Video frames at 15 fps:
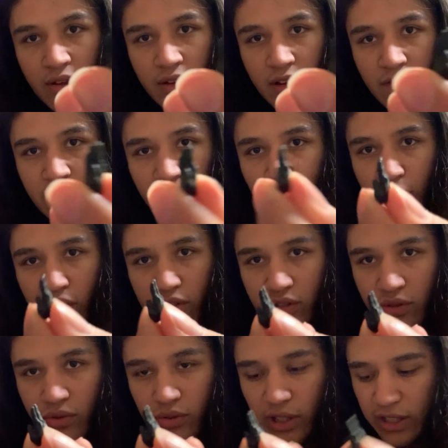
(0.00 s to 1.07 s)
If you want to
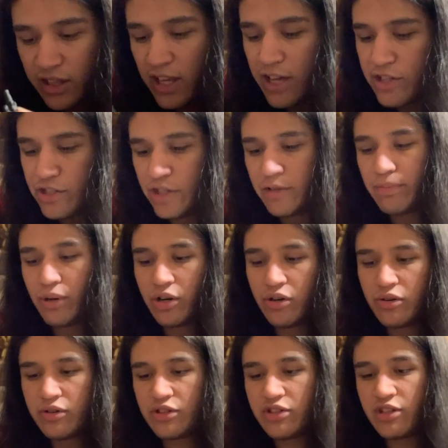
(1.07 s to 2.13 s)
do like the henshin
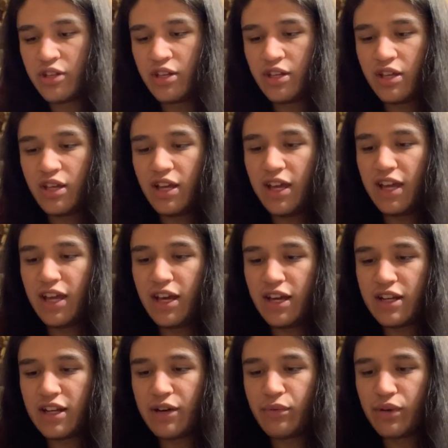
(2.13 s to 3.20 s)
pose.
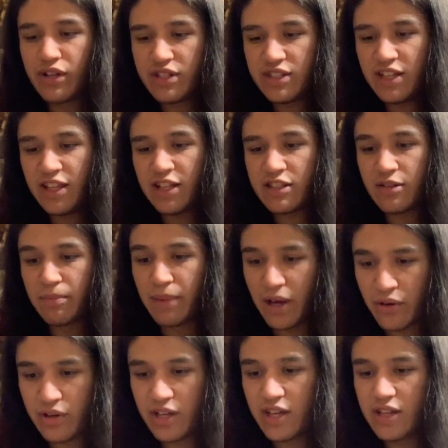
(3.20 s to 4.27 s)
And I want to say that's
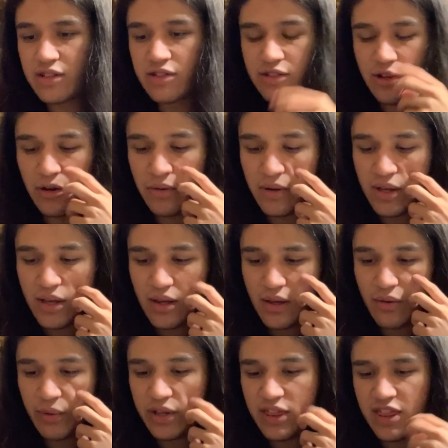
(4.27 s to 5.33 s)
about it. So
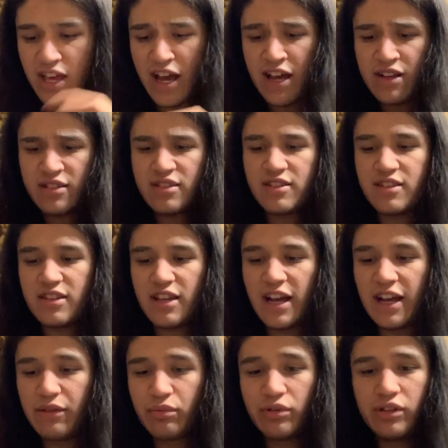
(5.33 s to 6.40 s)
with that, I
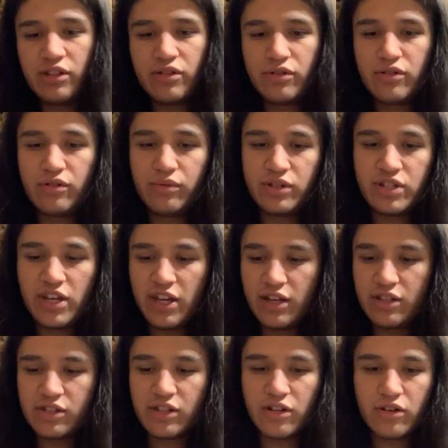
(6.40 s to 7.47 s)
really don't know which hand
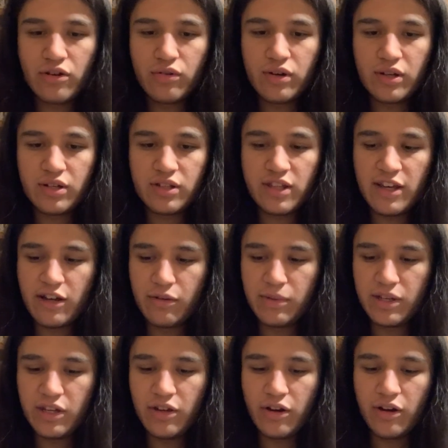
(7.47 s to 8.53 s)
is going to go on the helmet
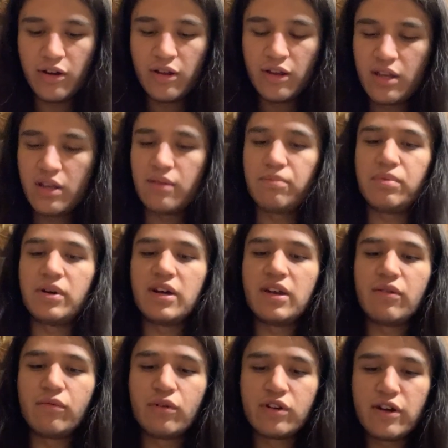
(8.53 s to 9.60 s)
here.
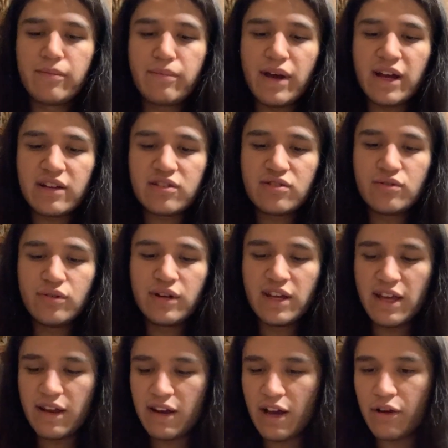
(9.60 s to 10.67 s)
But we'll come back to it
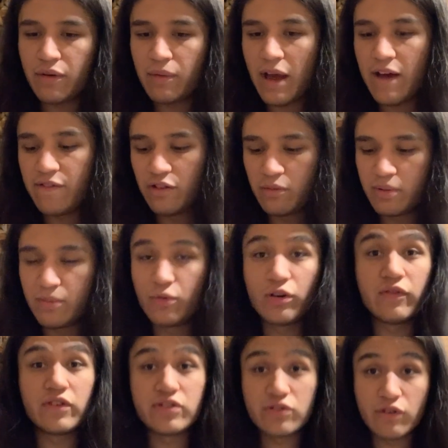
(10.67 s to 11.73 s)
and I'll have a little bit more of
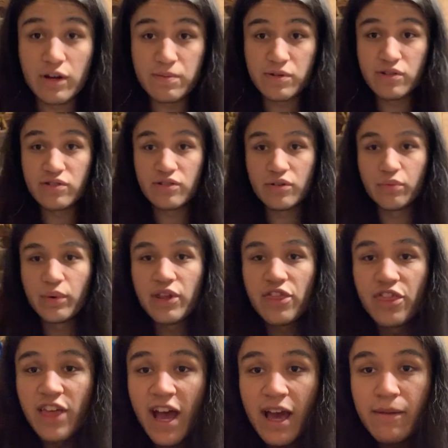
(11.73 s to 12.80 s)
a description. So with
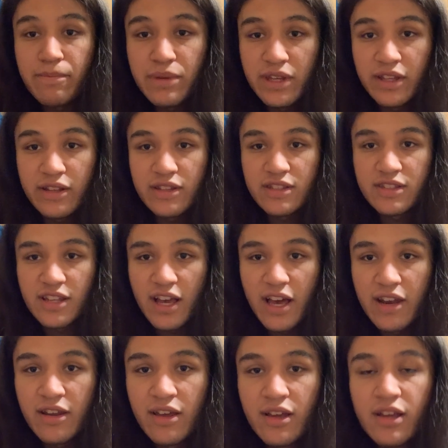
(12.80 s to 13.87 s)
that being
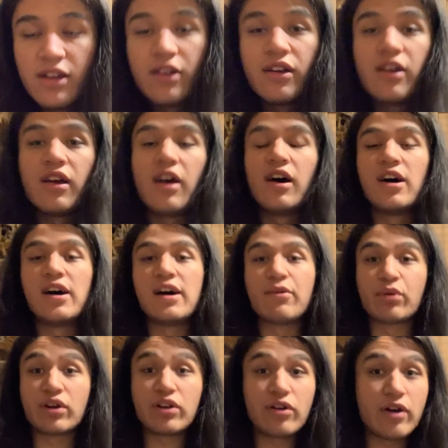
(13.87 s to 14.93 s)
said, we're
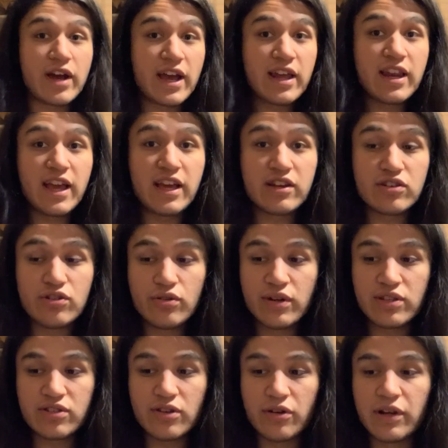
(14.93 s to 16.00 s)
going to go ahead and do
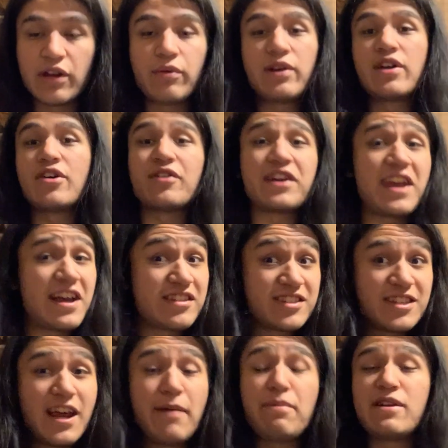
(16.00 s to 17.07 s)
it. So here we go. I can't
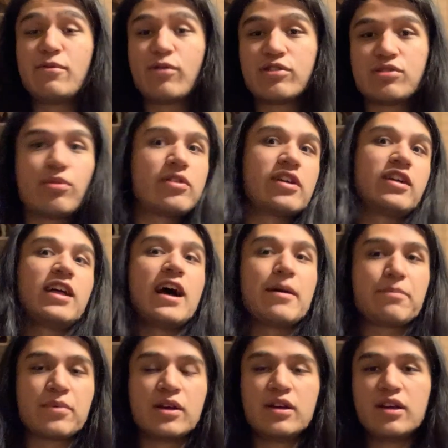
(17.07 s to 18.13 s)
snap anymore, so we're going to
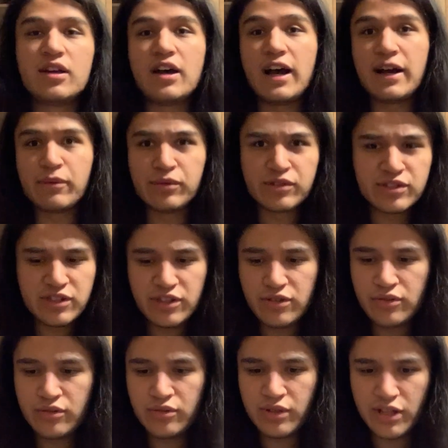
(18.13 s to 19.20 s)
clap. I will see
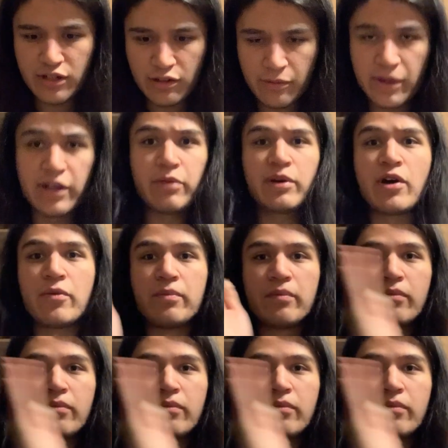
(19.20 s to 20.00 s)
you in a little bit. Here we go.